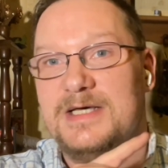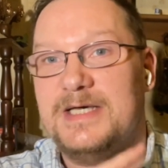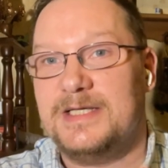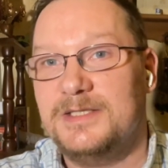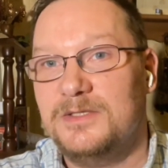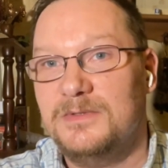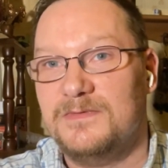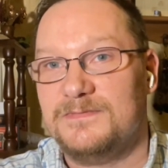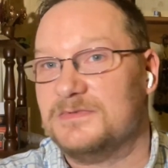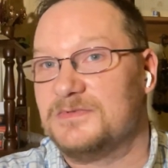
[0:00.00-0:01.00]
in
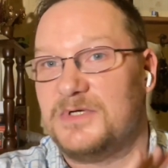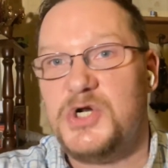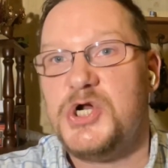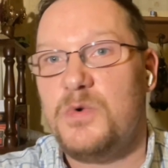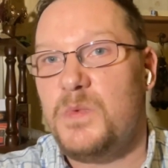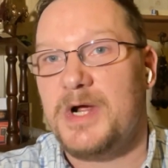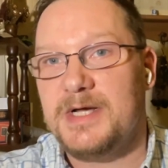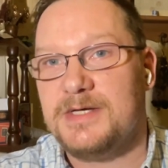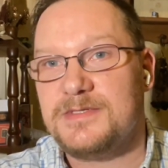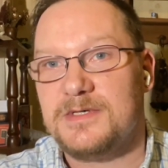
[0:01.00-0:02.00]
Louisville, nowhere
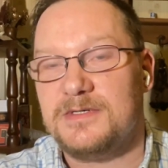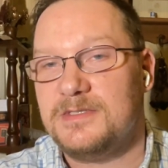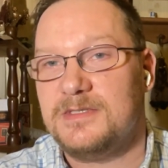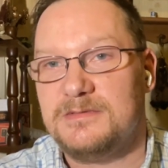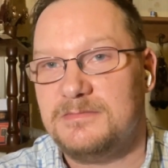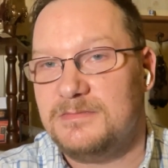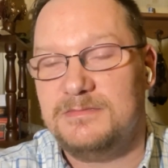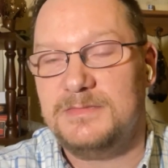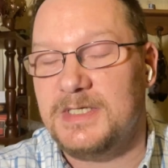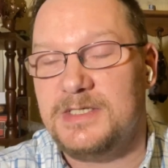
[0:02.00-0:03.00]
else in
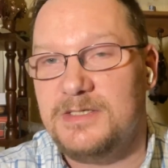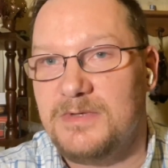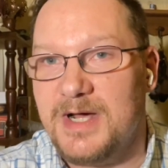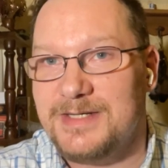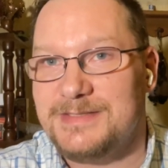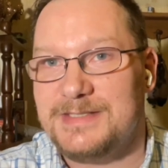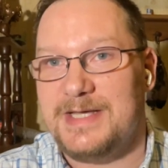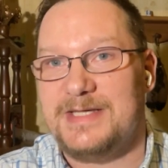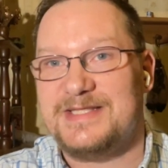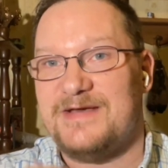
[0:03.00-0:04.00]
the United
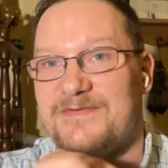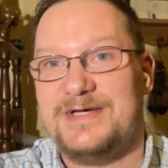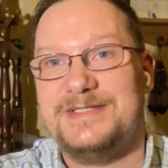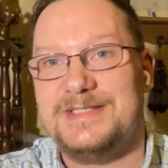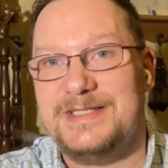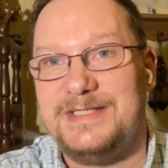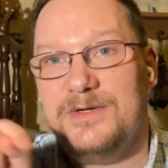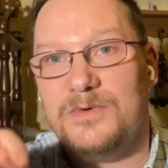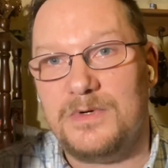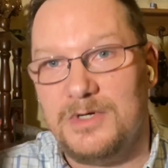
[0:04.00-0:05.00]
States have I
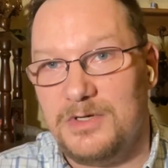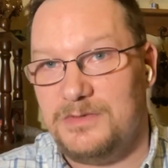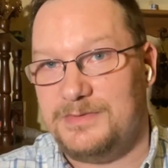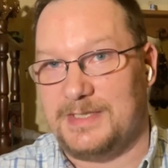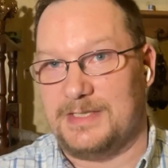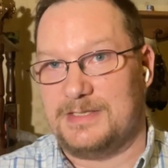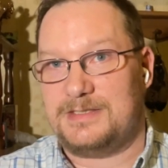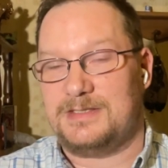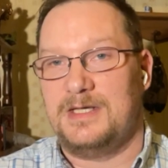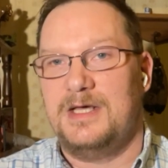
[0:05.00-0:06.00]
seen or heard
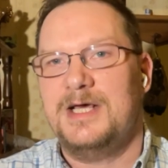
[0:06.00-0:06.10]
this,